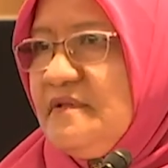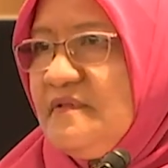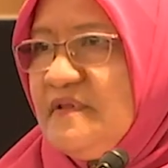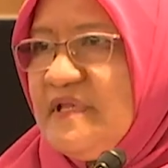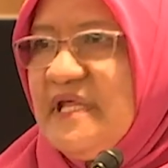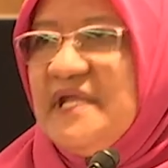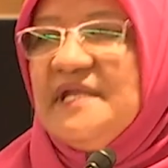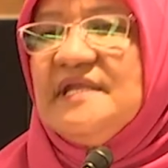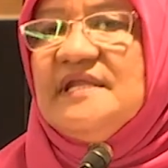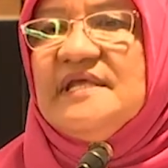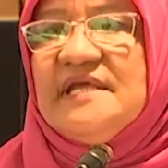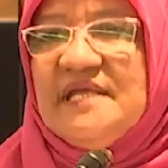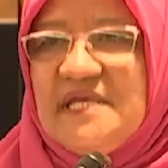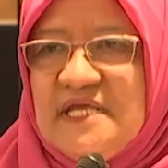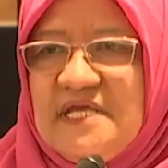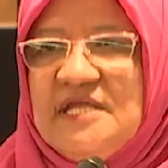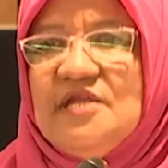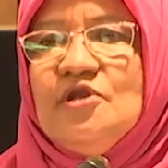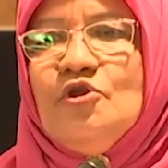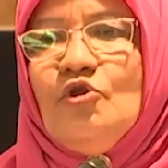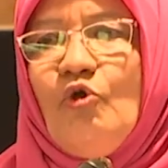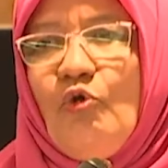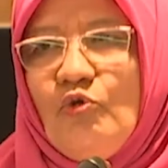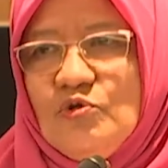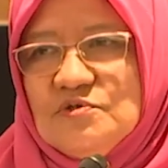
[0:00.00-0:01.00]
that
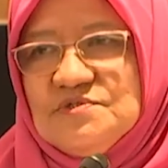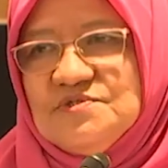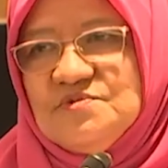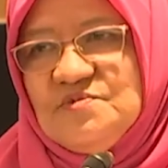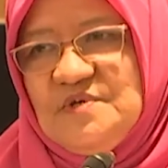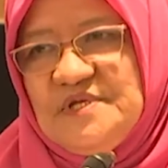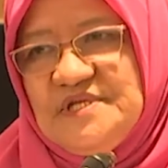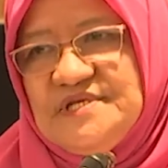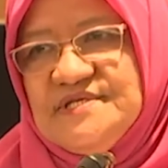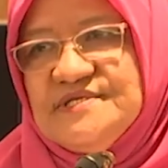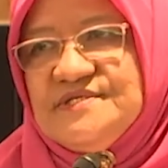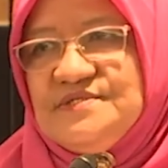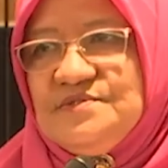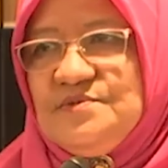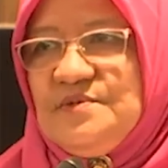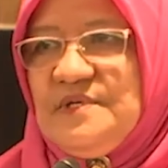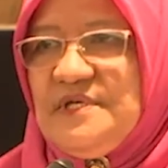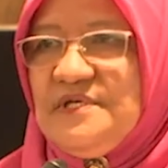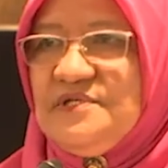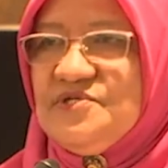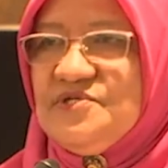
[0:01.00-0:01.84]
He knows what He's doing,